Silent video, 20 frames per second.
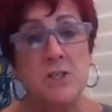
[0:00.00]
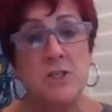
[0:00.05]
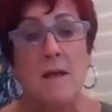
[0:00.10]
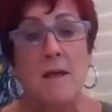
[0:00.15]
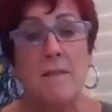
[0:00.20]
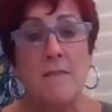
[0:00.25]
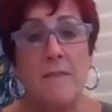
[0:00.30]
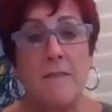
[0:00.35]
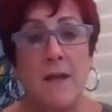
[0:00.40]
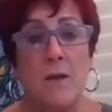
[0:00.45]

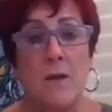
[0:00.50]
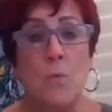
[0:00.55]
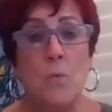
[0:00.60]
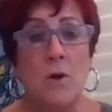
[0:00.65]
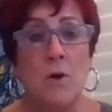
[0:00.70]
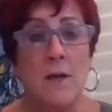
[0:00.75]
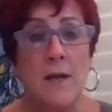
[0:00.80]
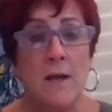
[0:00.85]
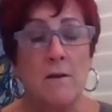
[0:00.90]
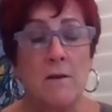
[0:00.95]
They
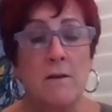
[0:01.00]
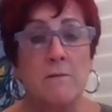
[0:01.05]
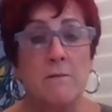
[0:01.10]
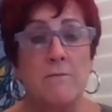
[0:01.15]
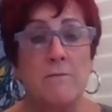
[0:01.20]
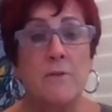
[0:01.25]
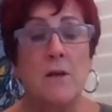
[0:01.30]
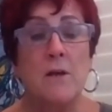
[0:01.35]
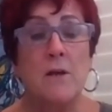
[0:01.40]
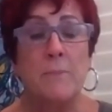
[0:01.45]
work out
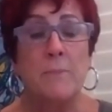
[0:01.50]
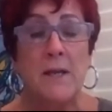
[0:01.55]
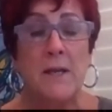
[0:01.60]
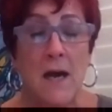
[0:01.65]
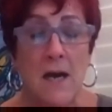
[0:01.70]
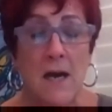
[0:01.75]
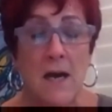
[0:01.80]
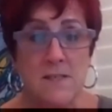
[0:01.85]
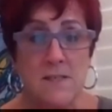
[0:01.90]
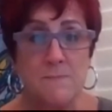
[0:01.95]
of a big
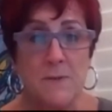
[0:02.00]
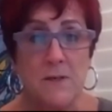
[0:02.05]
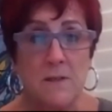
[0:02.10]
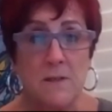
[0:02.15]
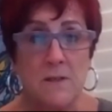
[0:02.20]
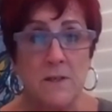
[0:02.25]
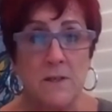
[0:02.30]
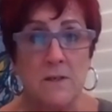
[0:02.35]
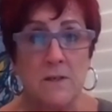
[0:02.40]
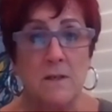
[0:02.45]

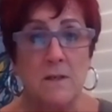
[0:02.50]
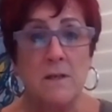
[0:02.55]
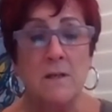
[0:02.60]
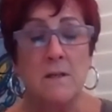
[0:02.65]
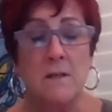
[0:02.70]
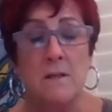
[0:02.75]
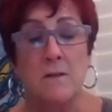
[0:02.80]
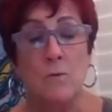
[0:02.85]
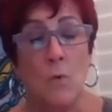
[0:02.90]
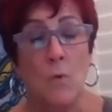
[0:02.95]
hospital in
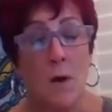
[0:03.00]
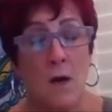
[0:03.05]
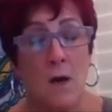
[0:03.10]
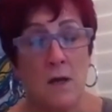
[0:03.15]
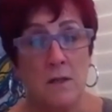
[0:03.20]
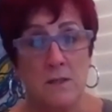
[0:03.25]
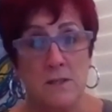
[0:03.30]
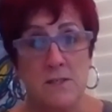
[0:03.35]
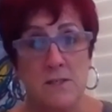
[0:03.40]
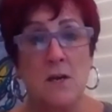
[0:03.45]
New
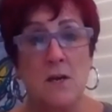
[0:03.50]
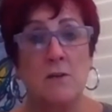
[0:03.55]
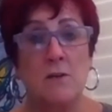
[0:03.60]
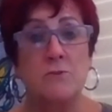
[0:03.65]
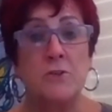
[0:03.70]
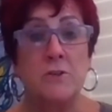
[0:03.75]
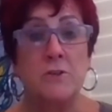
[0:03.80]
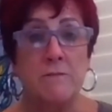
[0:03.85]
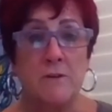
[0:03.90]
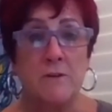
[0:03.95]
Orleans called
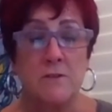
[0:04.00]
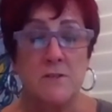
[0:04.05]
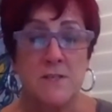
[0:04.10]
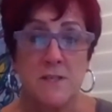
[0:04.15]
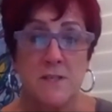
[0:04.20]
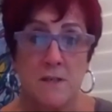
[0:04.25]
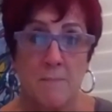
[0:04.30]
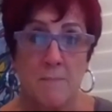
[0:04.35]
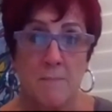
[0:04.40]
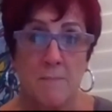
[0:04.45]

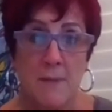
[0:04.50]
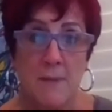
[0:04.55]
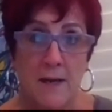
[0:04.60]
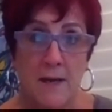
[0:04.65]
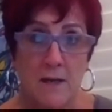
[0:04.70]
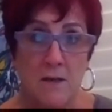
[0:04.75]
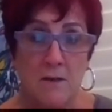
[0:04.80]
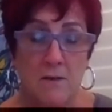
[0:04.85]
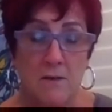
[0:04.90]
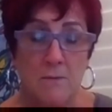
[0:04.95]
University
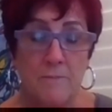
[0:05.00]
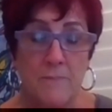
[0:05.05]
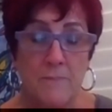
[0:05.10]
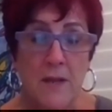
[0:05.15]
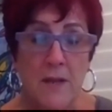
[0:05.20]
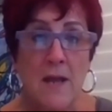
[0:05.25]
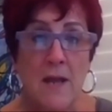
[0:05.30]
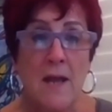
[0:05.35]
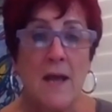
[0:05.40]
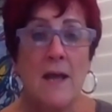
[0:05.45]
Medical,
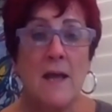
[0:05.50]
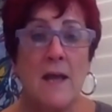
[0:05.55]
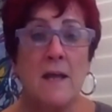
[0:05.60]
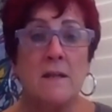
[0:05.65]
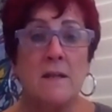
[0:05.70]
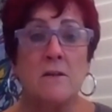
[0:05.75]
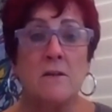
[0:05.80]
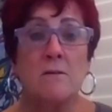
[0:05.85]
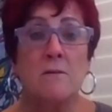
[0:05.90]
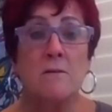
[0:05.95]
and
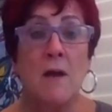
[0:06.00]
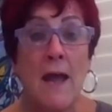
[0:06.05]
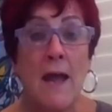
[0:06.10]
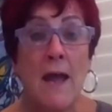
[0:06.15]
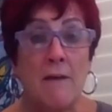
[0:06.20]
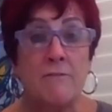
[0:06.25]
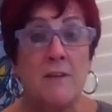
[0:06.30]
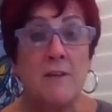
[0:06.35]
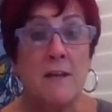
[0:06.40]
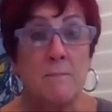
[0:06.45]
you
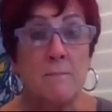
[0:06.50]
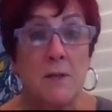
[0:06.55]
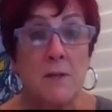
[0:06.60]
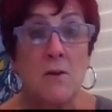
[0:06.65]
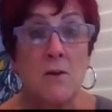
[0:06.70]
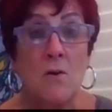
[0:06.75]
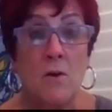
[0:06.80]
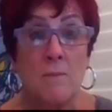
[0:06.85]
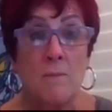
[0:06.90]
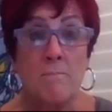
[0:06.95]
have to be
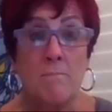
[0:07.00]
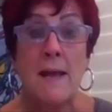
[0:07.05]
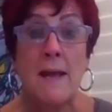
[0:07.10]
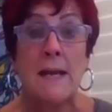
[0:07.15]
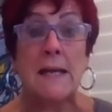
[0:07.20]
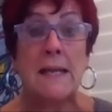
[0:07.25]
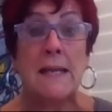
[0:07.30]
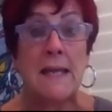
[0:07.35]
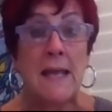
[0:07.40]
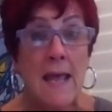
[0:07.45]
on
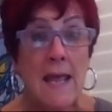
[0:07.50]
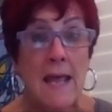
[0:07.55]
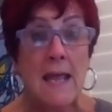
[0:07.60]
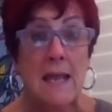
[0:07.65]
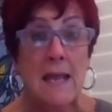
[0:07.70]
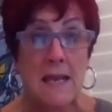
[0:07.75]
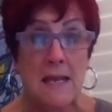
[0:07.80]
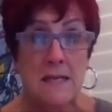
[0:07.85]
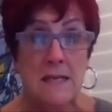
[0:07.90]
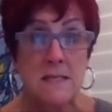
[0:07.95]

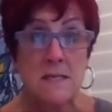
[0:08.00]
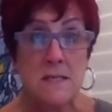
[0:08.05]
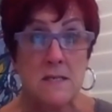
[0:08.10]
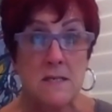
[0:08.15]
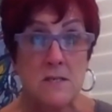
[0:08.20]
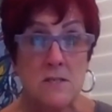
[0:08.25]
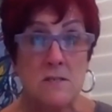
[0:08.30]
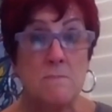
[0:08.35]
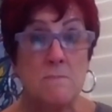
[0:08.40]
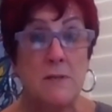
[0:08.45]
Medicaid
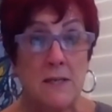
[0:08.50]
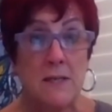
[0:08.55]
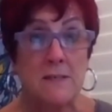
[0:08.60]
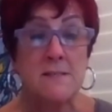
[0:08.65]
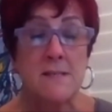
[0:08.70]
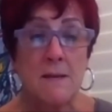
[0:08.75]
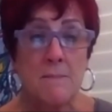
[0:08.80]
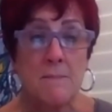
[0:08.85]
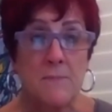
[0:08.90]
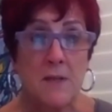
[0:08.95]
to be
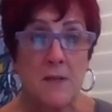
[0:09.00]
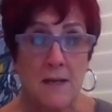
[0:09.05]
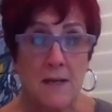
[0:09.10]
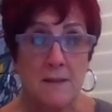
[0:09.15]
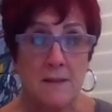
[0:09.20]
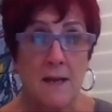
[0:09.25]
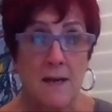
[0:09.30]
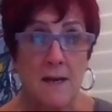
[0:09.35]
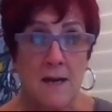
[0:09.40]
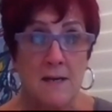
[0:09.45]
accepted at
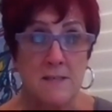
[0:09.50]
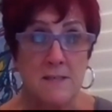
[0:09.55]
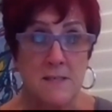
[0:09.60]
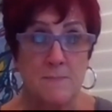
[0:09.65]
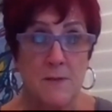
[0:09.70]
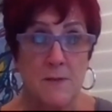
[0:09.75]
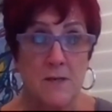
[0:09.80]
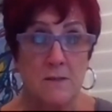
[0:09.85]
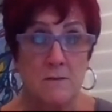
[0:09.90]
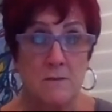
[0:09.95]
that
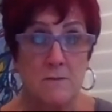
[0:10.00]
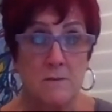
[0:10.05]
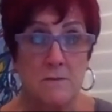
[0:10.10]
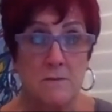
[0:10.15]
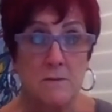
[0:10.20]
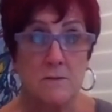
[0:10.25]
hospital.